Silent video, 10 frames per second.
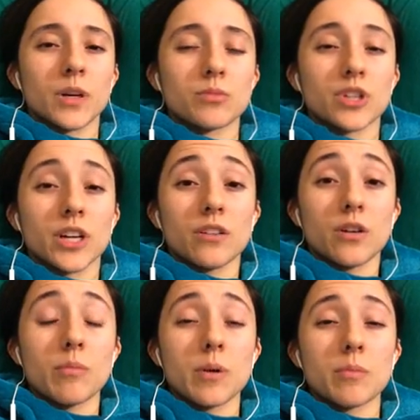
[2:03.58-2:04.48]
trying to
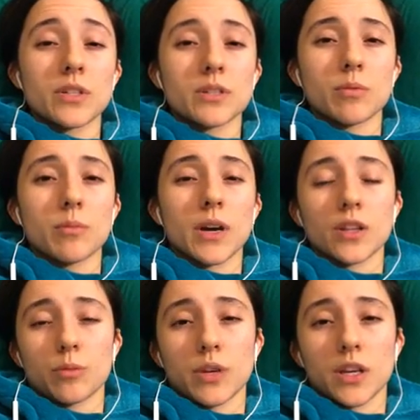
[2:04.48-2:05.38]
remember some of my
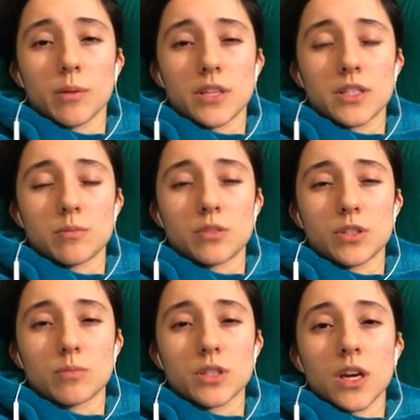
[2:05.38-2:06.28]
other PMS
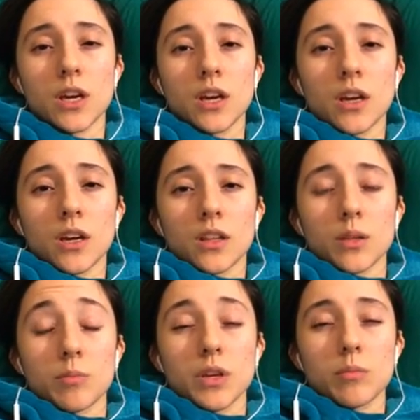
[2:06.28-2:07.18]
symptoms.
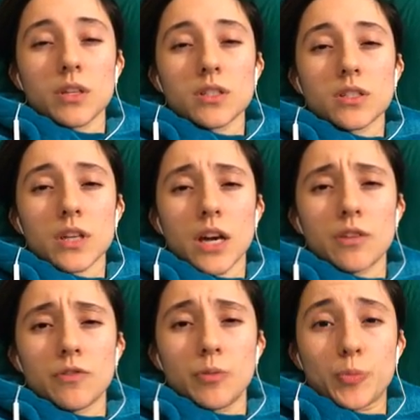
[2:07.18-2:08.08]
The PMS is
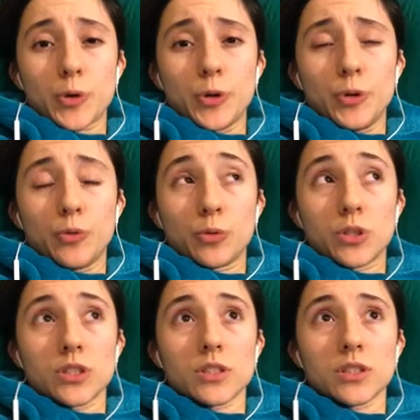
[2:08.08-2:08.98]
kind of improved,
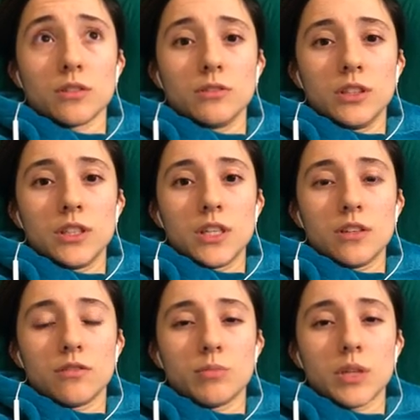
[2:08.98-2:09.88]
which is a
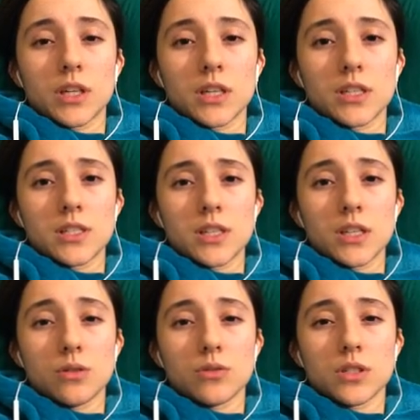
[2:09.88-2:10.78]
relief, because
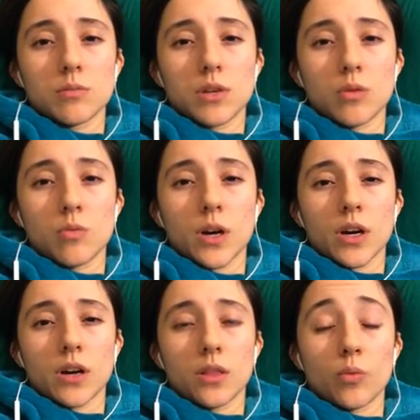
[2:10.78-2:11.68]
it used to be
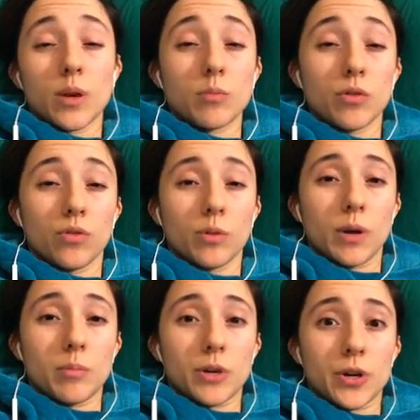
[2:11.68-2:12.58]
where the week before
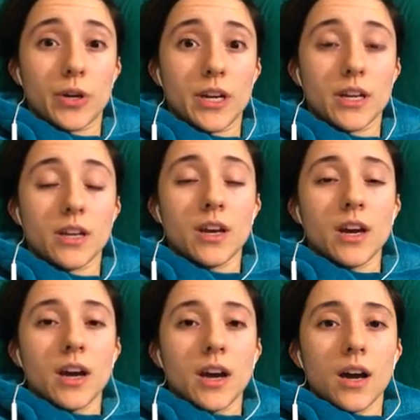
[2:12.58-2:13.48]
my period,
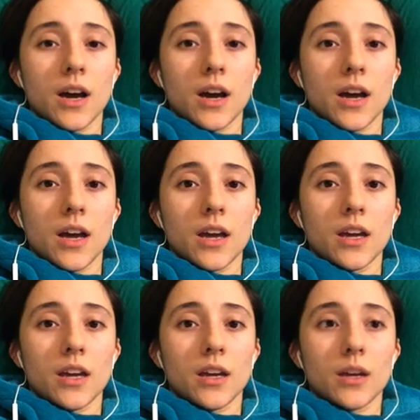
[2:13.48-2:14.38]

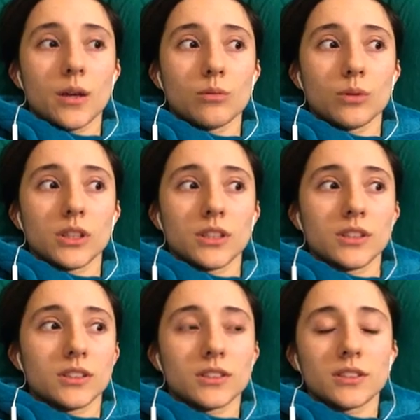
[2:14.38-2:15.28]
I
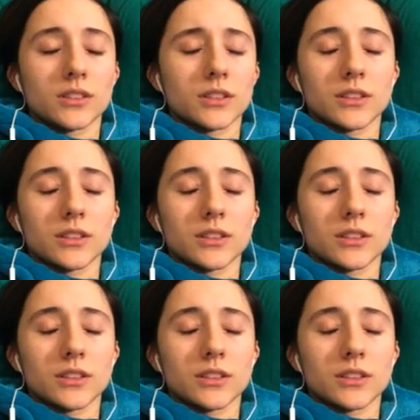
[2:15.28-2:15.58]
was,